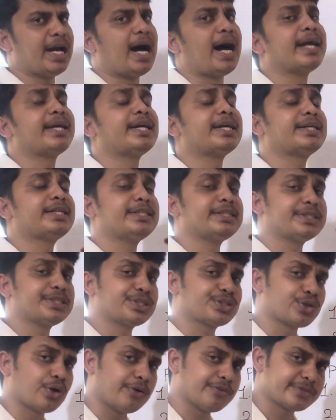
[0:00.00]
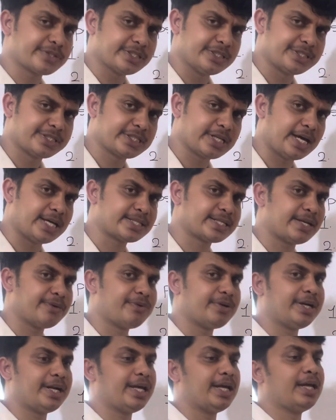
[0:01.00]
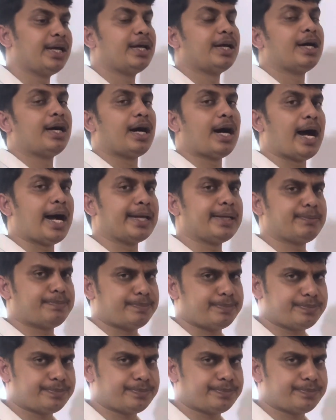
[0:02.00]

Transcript: I attend the soft skills class every day. I